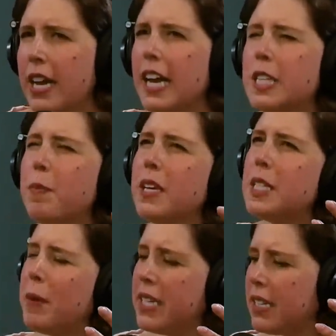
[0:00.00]
It's
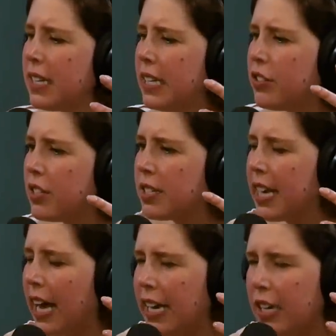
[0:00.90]
it's basically just
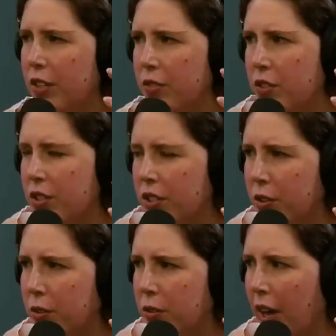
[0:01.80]
getting you
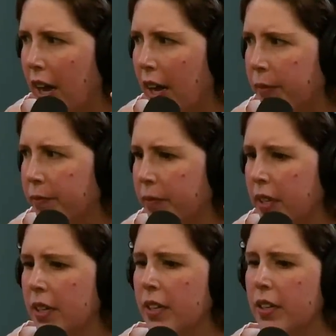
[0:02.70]
to um
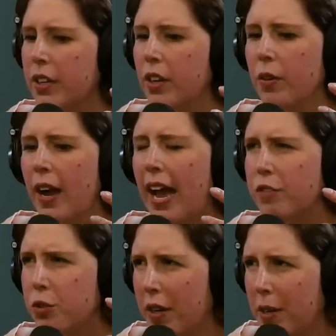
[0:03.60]
you know
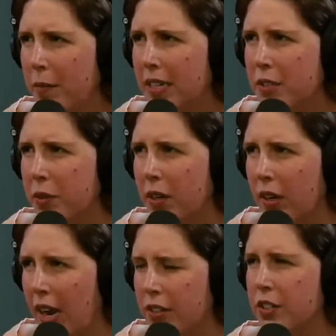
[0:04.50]
have twenty minutes where you're
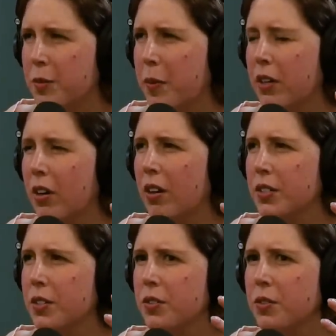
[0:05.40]
conscious, but you're
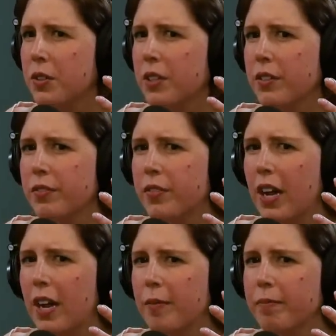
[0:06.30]
also sort of
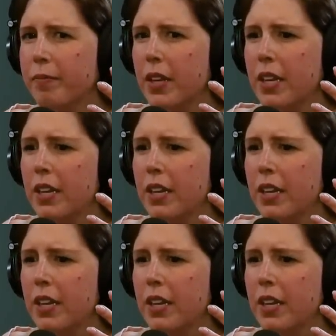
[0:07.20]
um